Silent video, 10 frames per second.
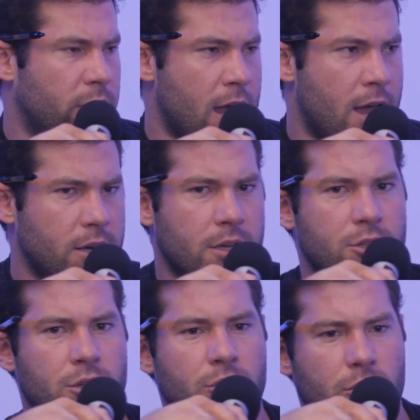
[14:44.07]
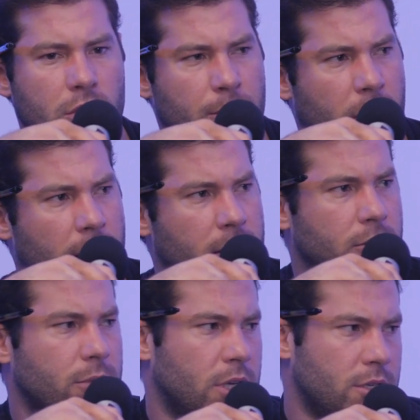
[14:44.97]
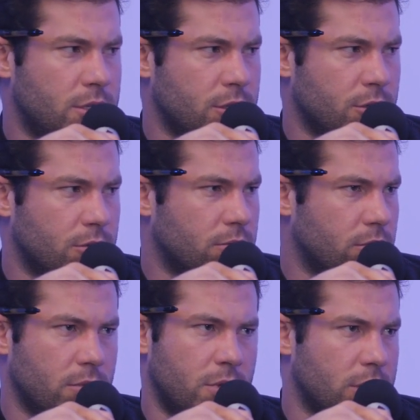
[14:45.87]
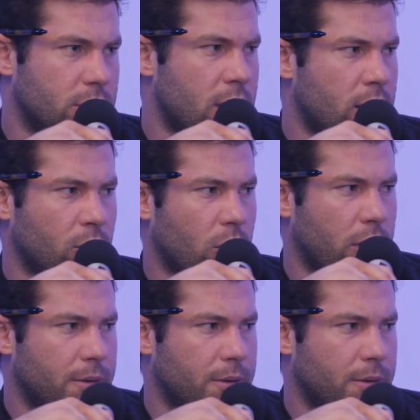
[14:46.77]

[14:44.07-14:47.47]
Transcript: that as you apply them into this category?